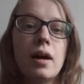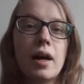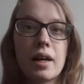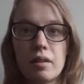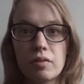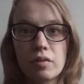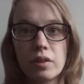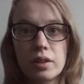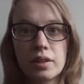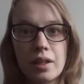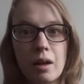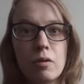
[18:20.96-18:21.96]
I have
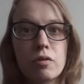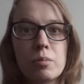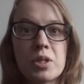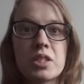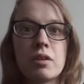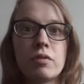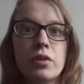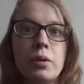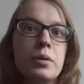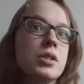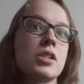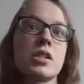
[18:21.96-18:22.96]
now for myself
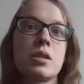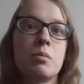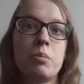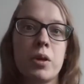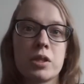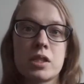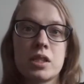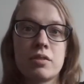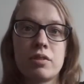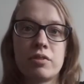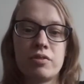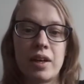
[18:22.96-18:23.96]
noticed some
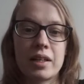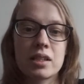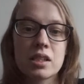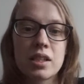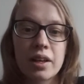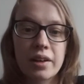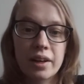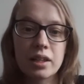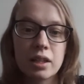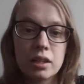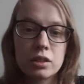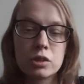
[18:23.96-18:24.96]
positive effects that
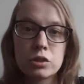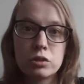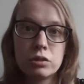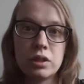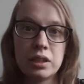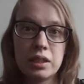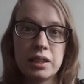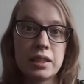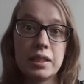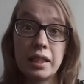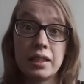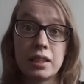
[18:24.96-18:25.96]
I truly
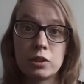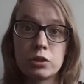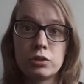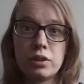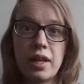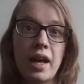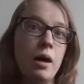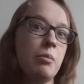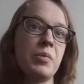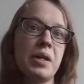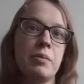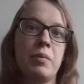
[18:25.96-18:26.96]
needed and that truly helped
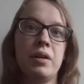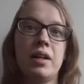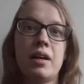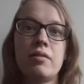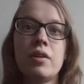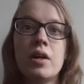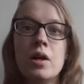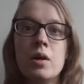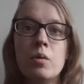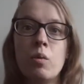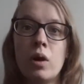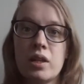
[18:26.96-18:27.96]
me in my life.
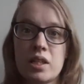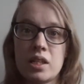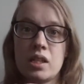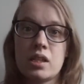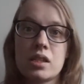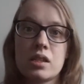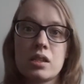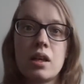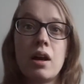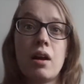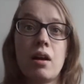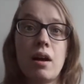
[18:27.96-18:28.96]
One is
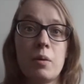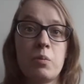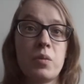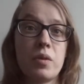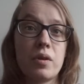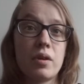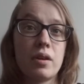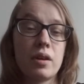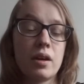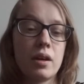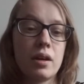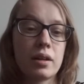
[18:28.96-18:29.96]

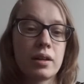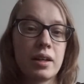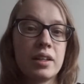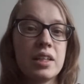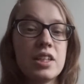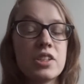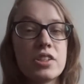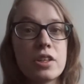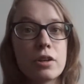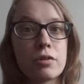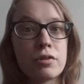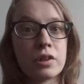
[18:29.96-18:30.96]
can
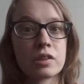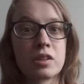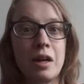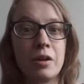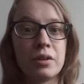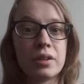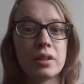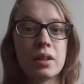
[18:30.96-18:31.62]
easier filter out